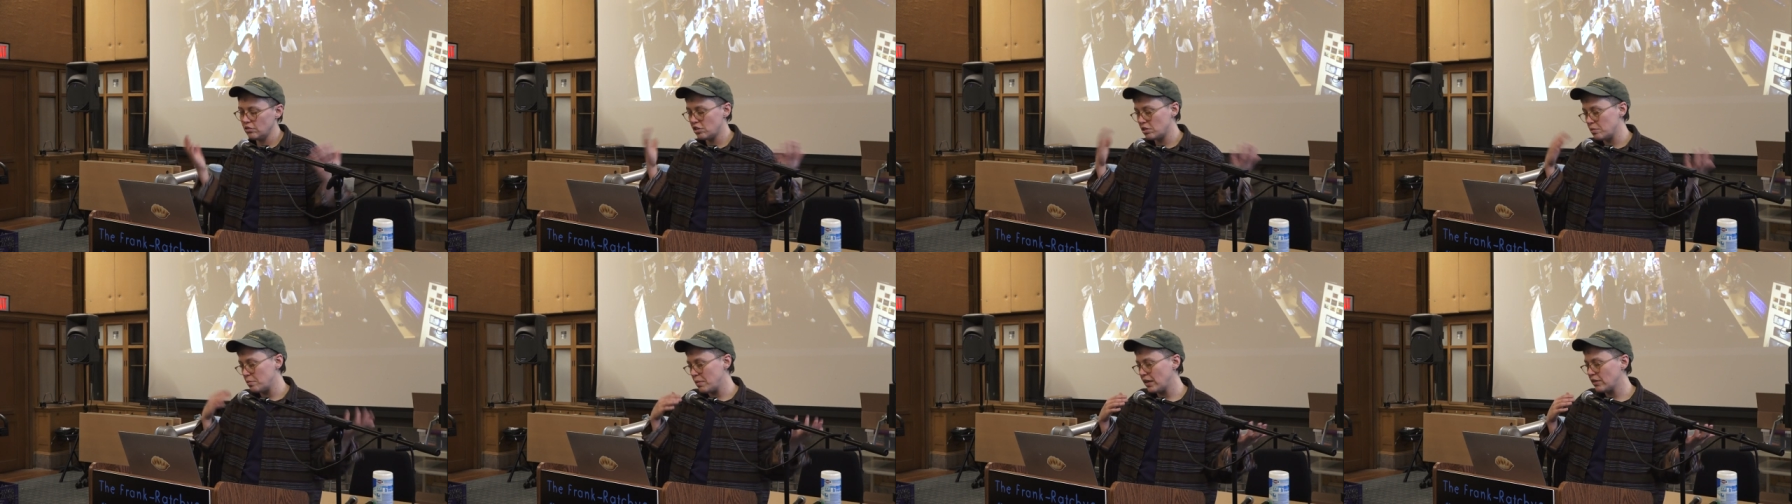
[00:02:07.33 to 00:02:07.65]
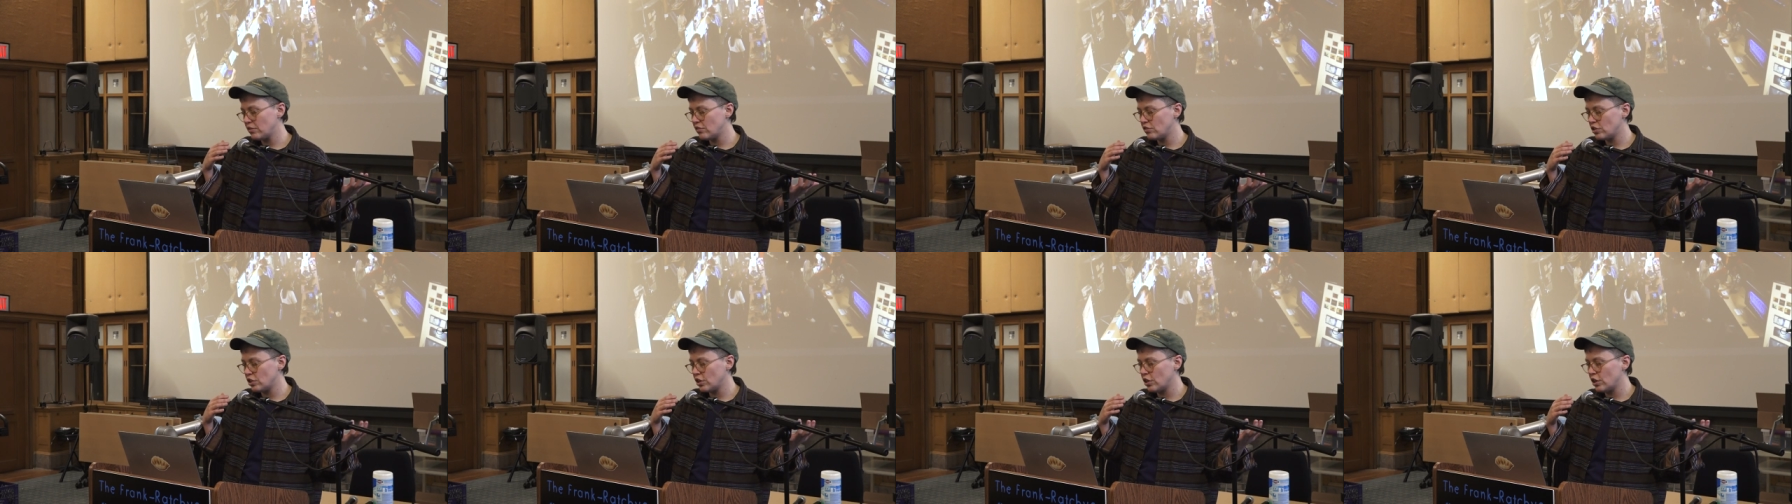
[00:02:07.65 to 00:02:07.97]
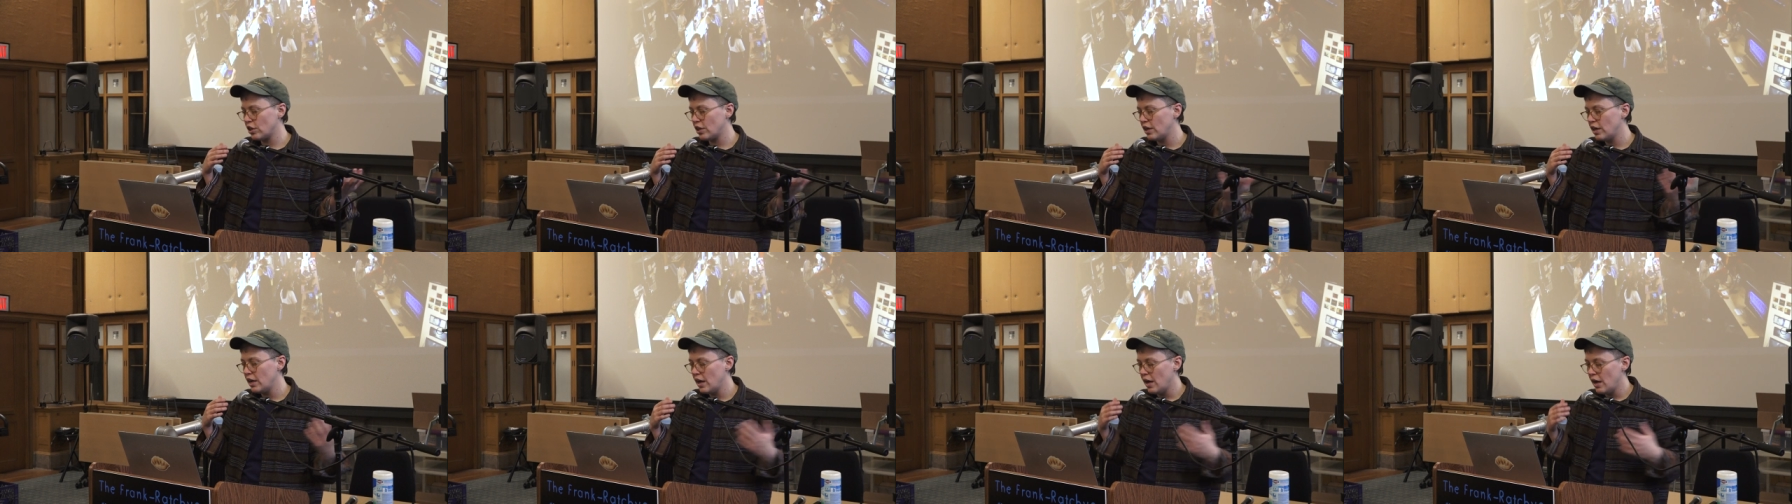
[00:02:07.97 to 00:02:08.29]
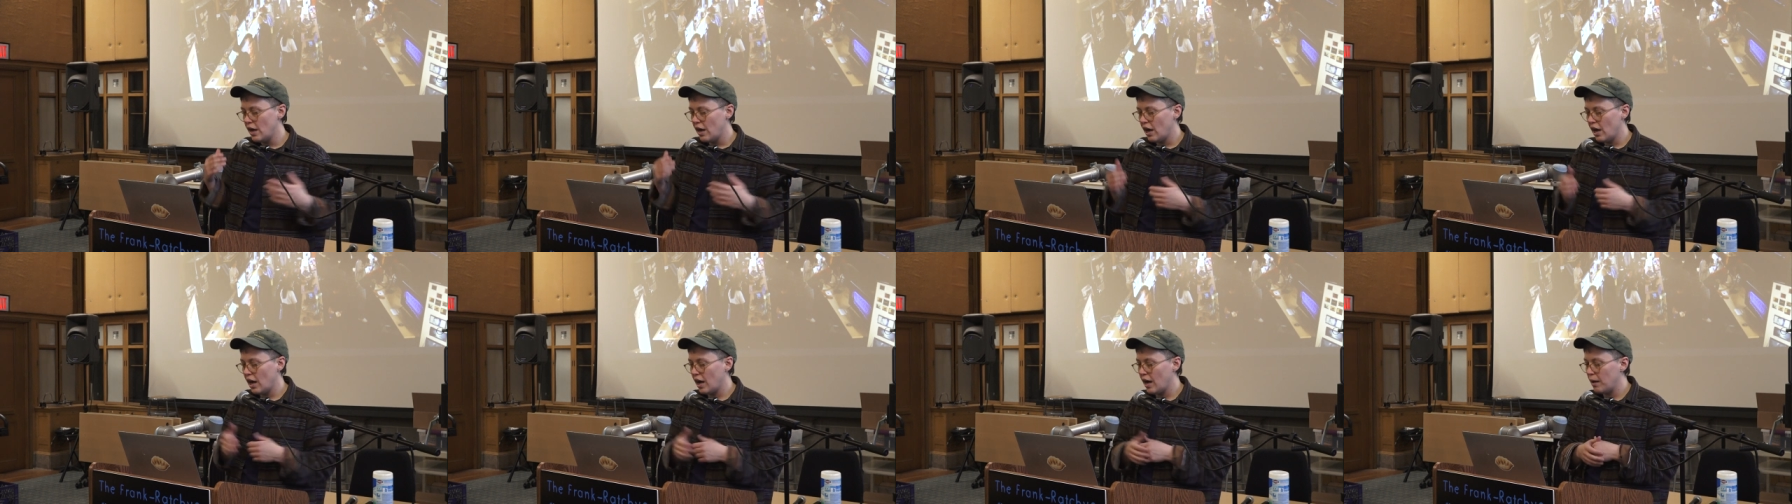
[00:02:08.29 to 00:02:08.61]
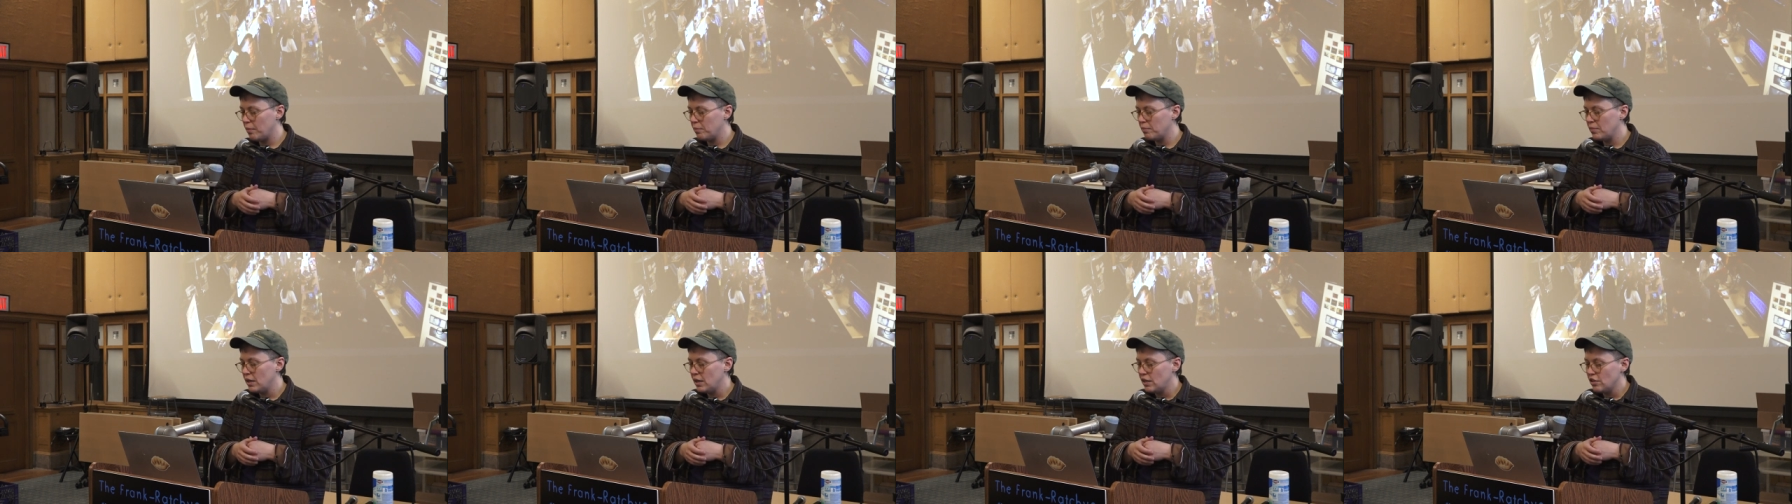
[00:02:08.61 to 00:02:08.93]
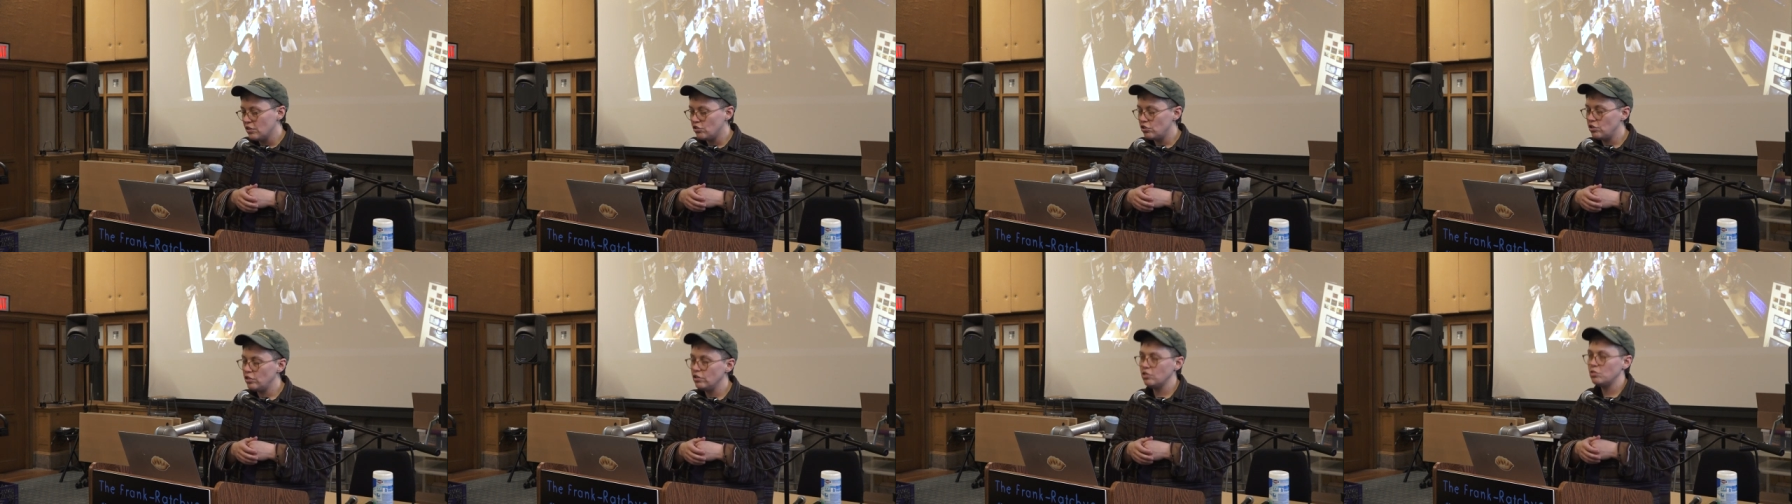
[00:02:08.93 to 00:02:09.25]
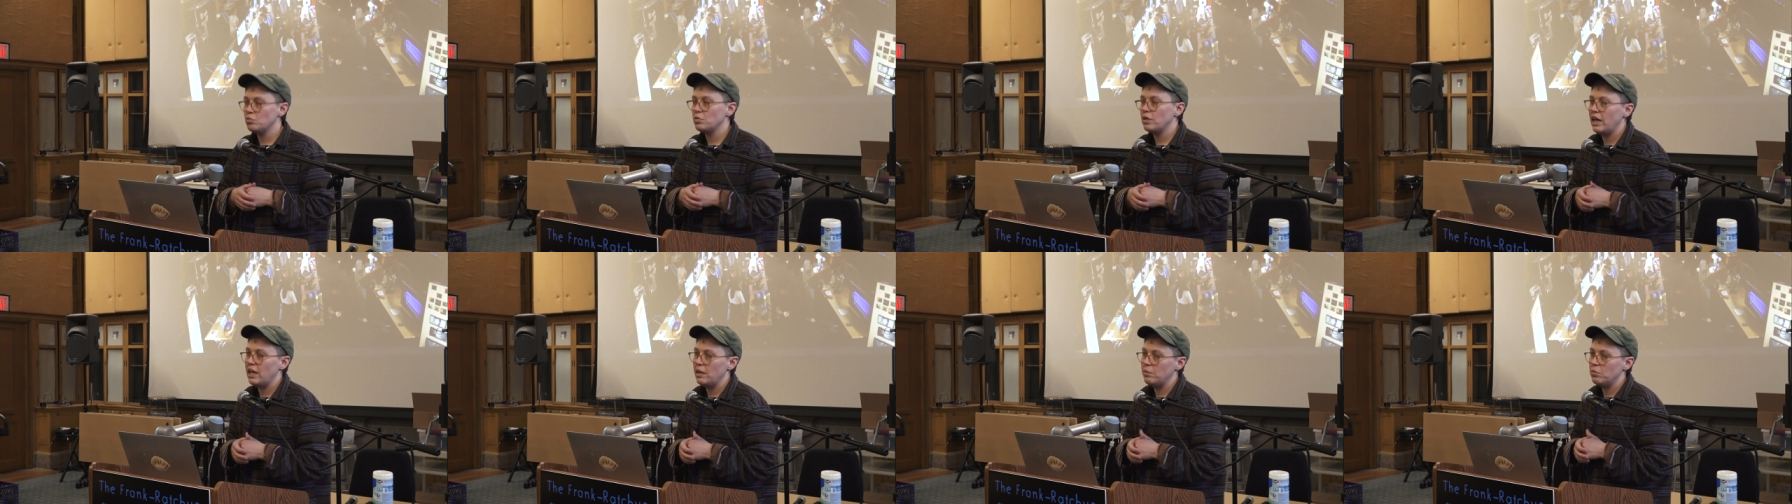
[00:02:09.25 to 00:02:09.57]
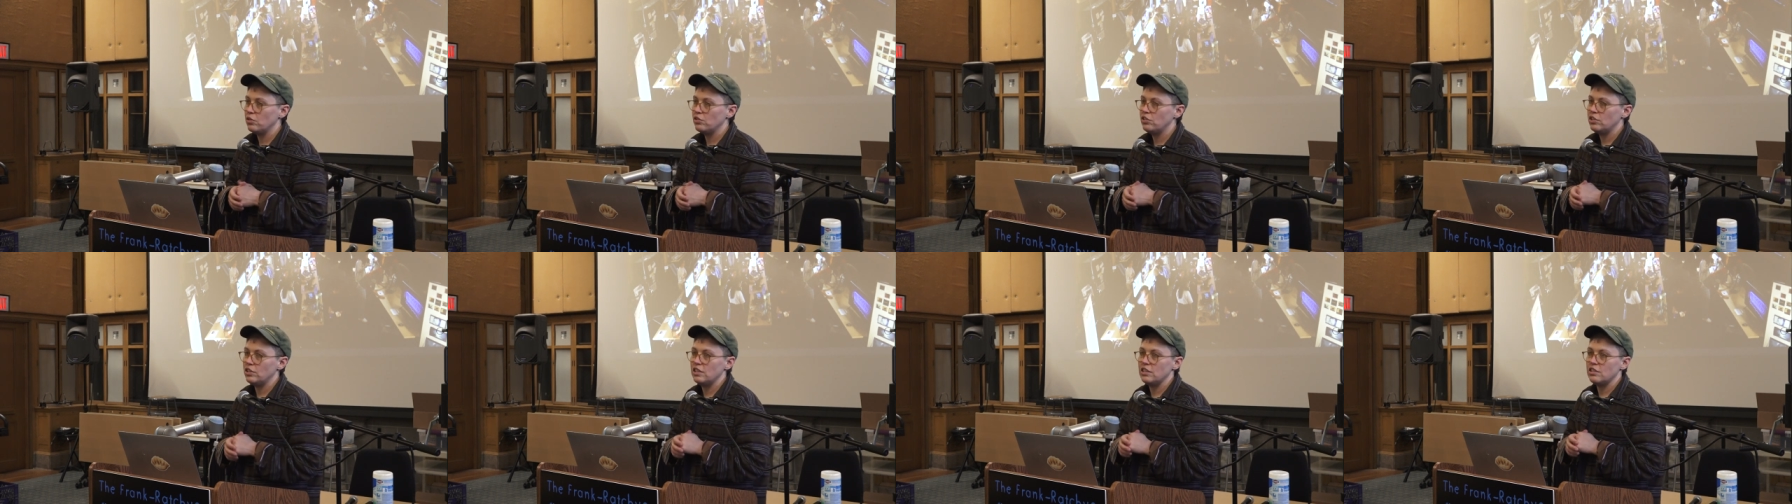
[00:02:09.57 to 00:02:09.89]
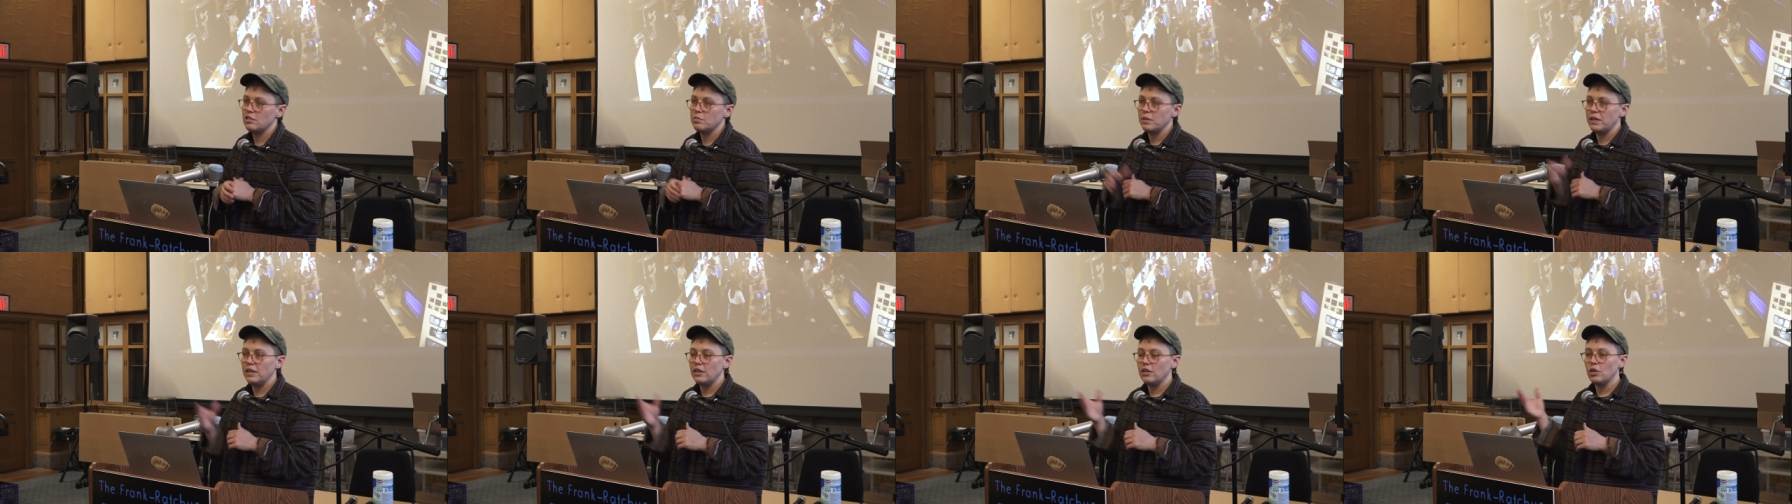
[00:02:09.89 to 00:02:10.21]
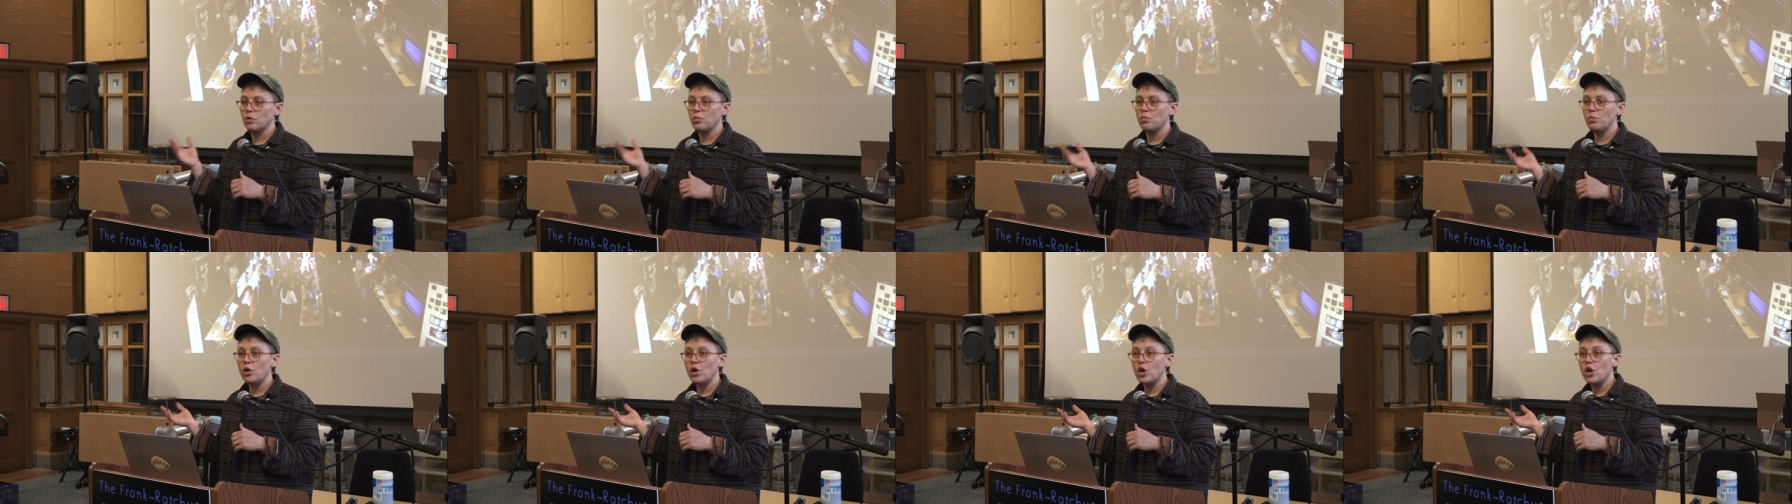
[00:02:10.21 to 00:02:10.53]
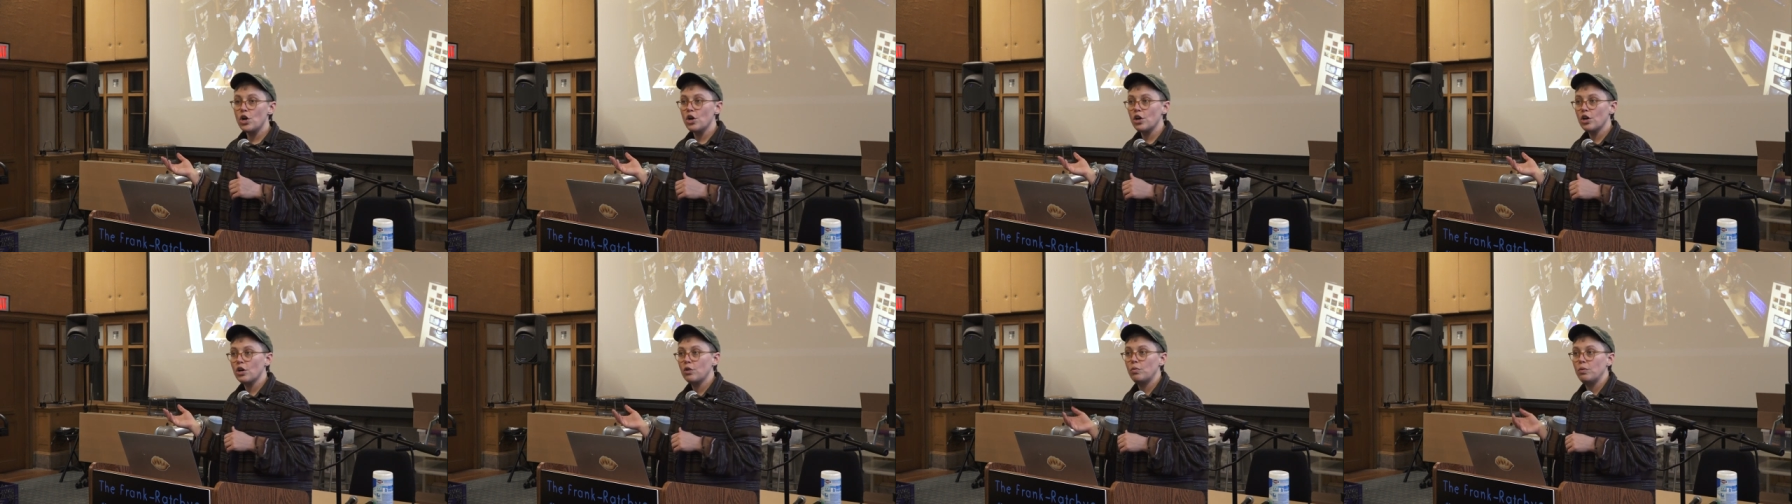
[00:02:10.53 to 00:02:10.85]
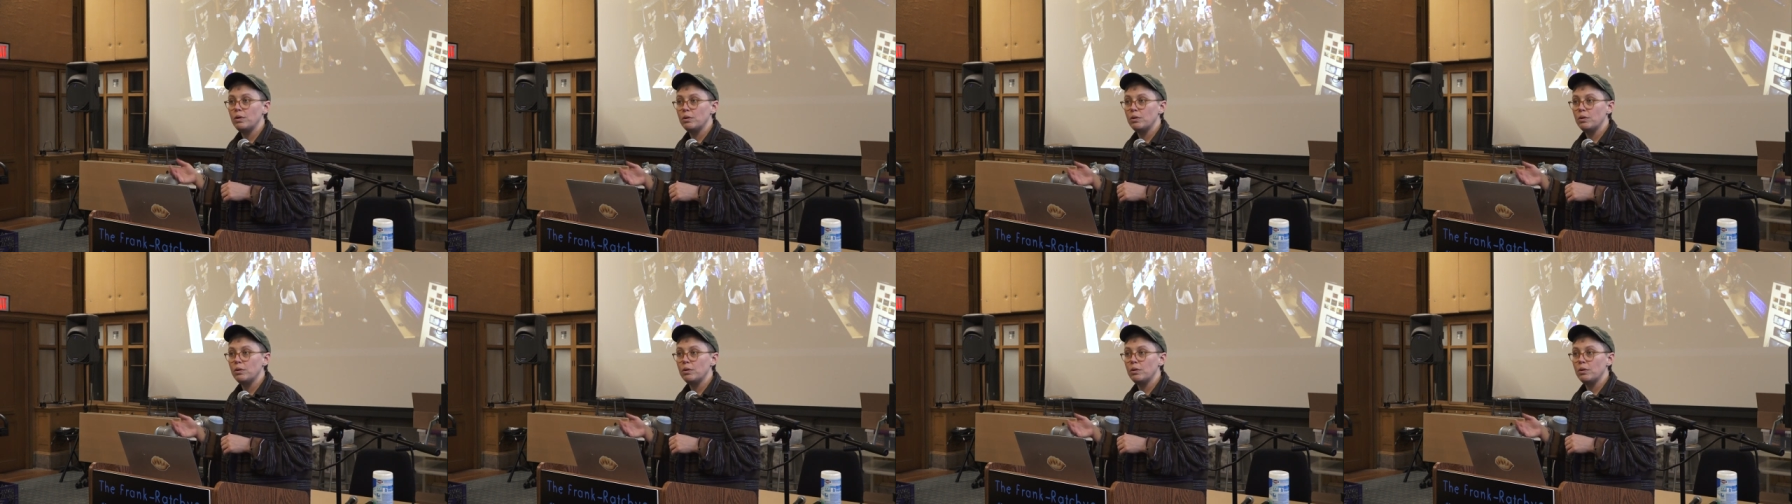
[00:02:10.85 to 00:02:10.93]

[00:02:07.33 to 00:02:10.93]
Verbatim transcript: semester. Students were able to display their work.